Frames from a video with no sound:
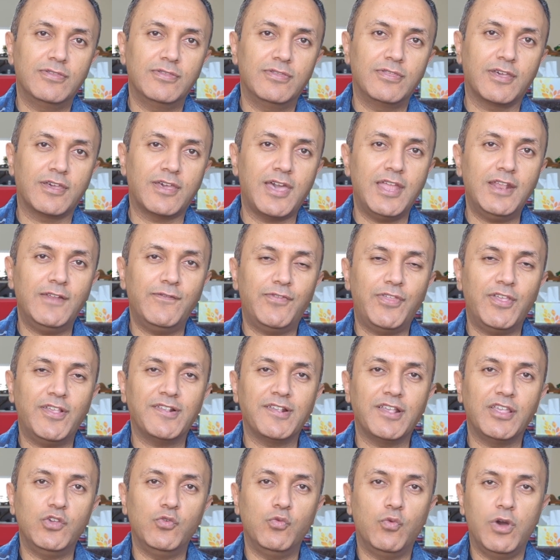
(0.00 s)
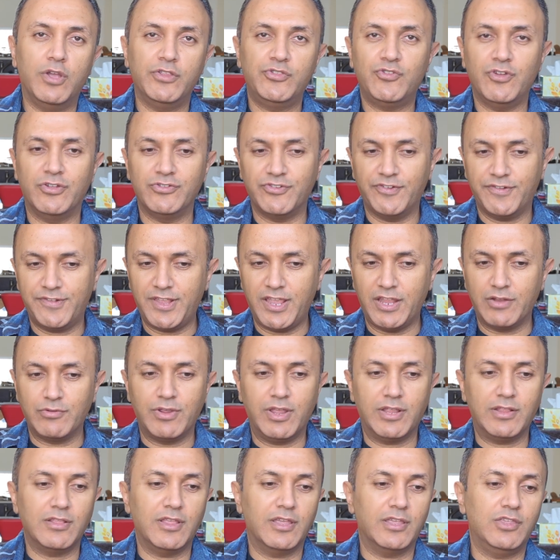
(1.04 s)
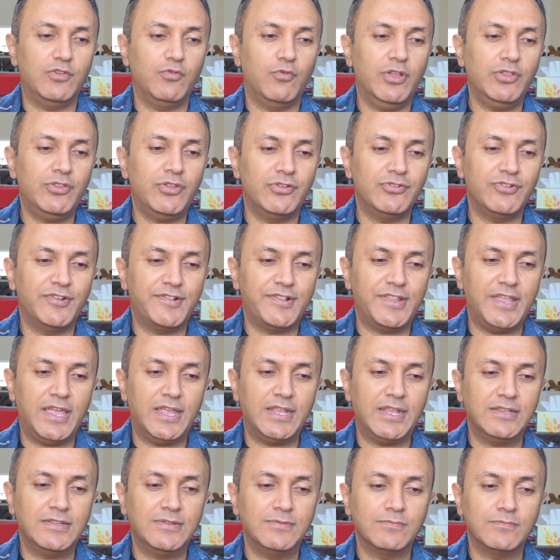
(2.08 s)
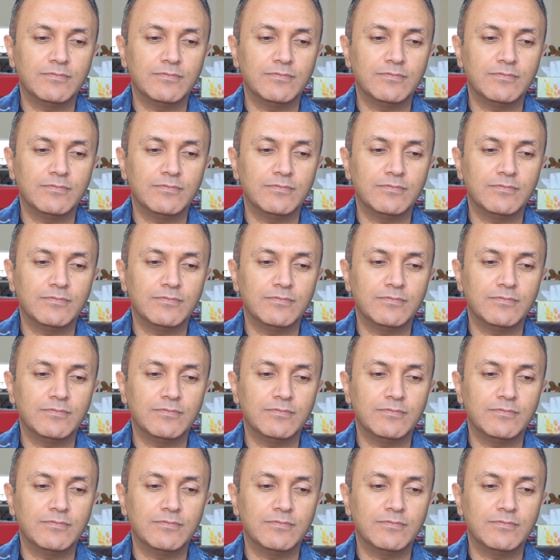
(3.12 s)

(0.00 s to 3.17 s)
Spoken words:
the kind of things that you want to understand, right? Like you want to understand,